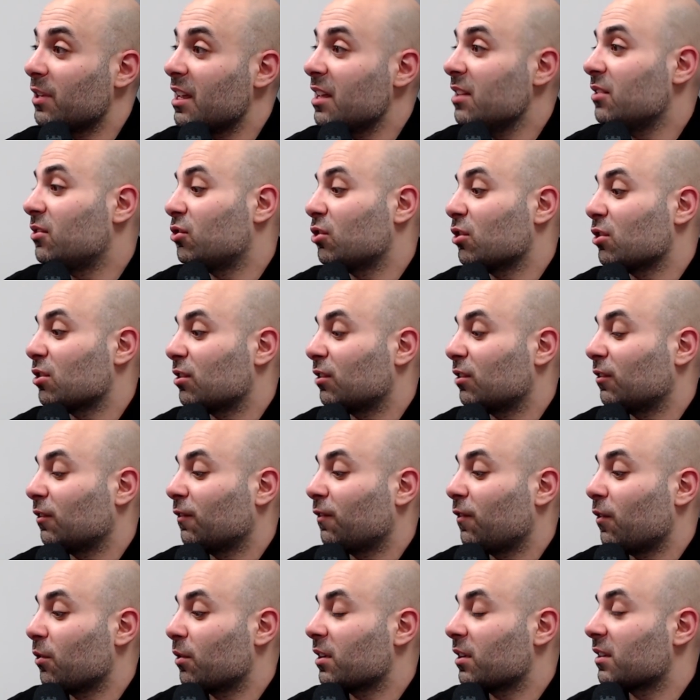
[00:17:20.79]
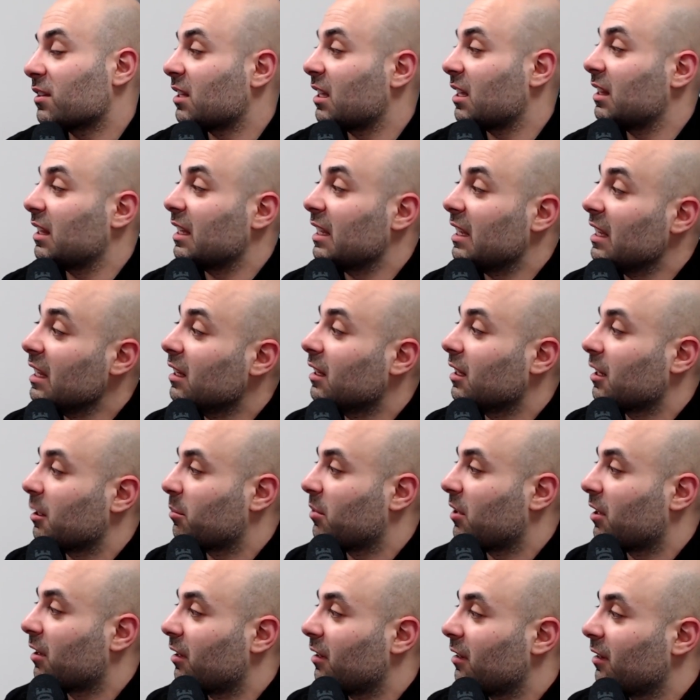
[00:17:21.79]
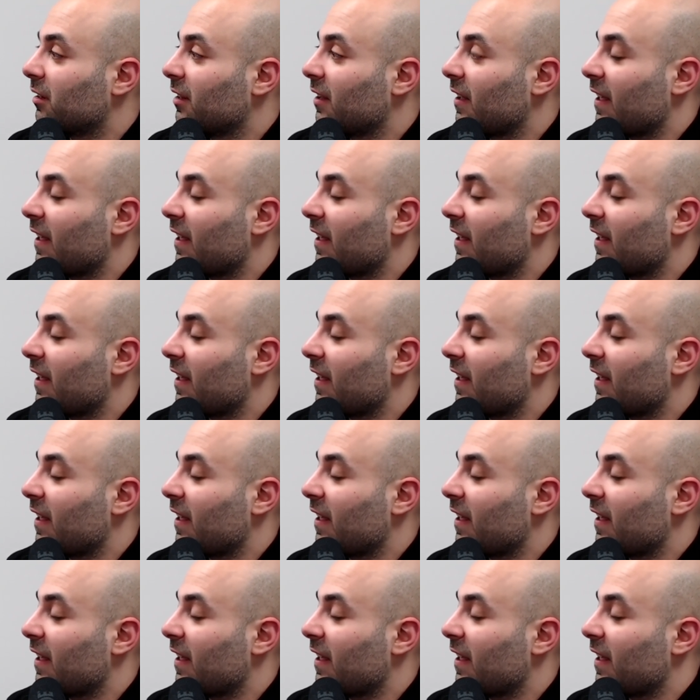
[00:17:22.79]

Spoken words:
It's just focused on the healing part.